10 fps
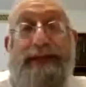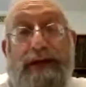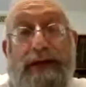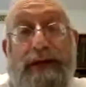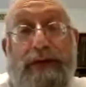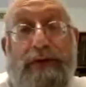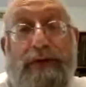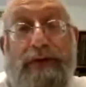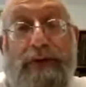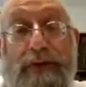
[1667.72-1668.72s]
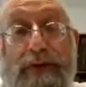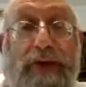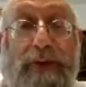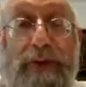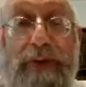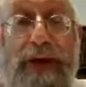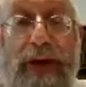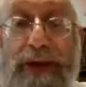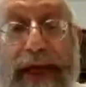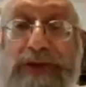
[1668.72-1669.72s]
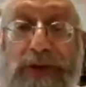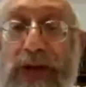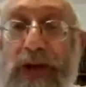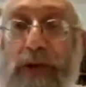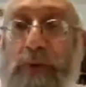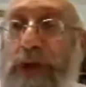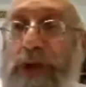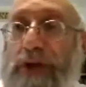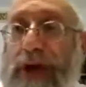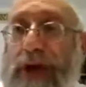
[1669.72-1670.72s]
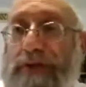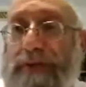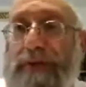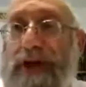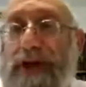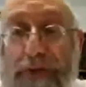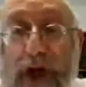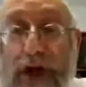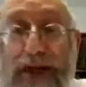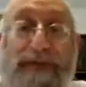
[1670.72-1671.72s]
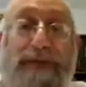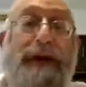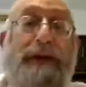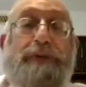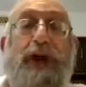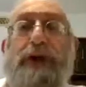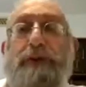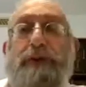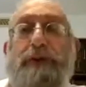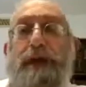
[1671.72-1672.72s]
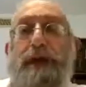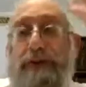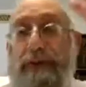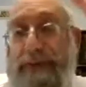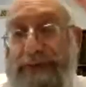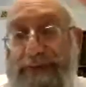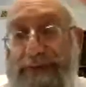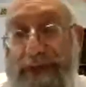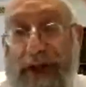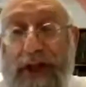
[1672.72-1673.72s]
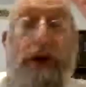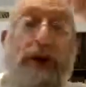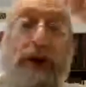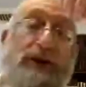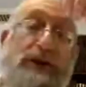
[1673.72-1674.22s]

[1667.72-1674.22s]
Rashbam and the Rabbi Hanan and the Tosafos? When you have to make a new bracha, you have to make a bracha achron on the previous food, or just the new